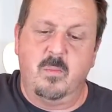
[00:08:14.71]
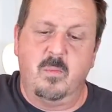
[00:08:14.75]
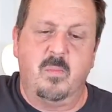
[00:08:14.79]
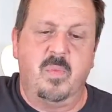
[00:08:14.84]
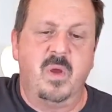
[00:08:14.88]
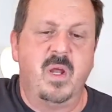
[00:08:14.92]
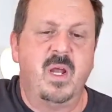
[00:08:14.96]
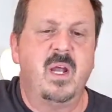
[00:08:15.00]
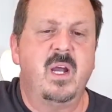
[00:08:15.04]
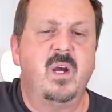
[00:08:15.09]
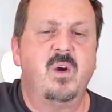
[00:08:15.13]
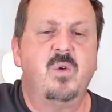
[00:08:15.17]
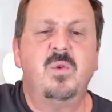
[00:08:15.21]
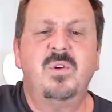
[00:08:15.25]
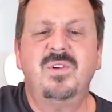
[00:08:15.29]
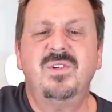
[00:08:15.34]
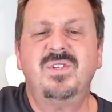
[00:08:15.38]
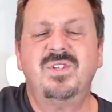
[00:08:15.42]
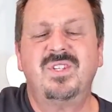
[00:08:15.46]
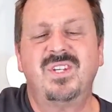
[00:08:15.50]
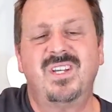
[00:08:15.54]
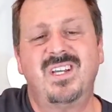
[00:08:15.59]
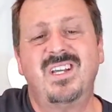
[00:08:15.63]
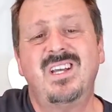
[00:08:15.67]
Beer
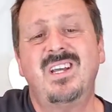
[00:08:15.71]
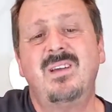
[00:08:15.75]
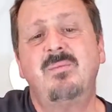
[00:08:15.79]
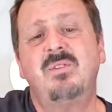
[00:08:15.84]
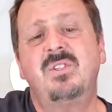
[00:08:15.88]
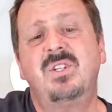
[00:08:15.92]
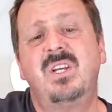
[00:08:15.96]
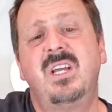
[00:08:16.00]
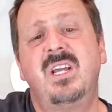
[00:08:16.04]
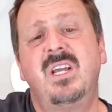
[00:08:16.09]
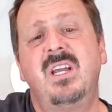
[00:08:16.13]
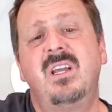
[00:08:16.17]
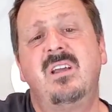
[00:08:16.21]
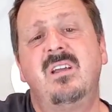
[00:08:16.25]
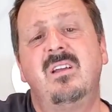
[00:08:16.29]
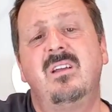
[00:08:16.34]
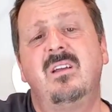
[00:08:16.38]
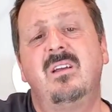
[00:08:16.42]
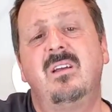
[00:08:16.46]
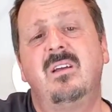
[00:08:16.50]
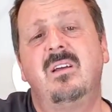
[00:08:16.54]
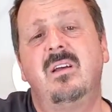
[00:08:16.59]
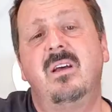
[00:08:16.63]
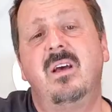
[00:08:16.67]
was empty
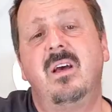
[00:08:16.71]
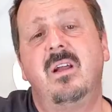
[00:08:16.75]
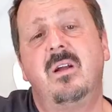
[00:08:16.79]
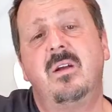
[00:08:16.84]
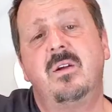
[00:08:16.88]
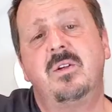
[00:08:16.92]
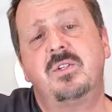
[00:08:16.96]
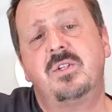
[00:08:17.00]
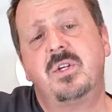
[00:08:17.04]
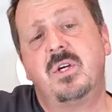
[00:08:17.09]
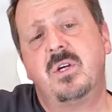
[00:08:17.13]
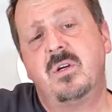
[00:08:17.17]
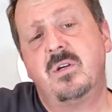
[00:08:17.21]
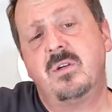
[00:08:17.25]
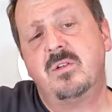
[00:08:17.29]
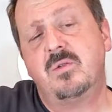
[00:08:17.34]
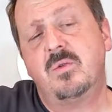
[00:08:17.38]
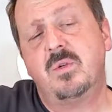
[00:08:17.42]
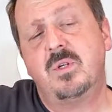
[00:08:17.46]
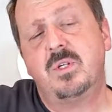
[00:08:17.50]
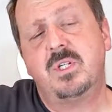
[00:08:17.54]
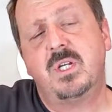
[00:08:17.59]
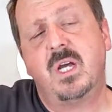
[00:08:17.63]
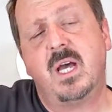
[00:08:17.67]
and our tongues
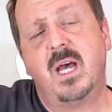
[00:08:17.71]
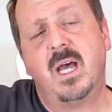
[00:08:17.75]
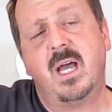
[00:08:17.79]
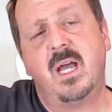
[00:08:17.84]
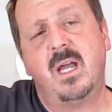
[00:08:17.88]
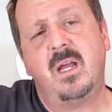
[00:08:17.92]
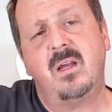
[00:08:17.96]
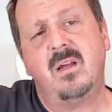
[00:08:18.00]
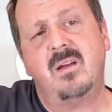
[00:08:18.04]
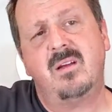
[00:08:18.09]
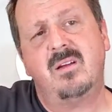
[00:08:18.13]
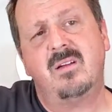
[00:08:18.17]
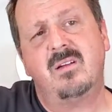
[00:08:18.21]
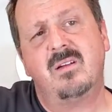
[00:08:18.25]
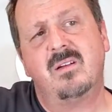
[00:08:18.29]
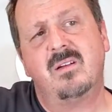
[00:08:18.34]
were tired.